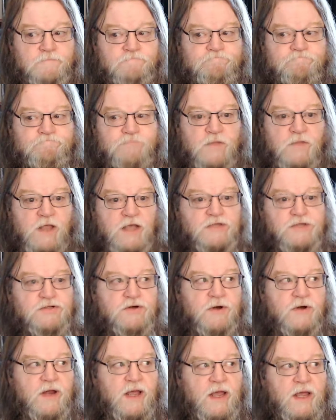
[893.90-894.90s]

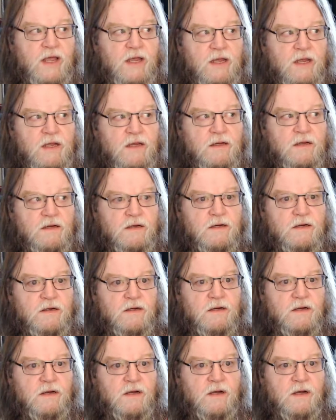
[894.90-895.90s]
Yesterday,
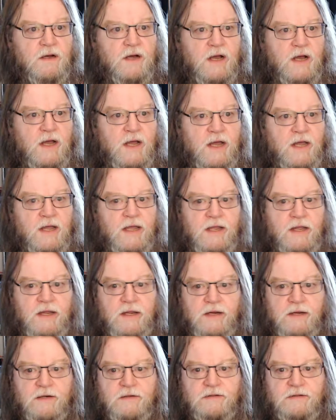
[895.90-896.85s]
I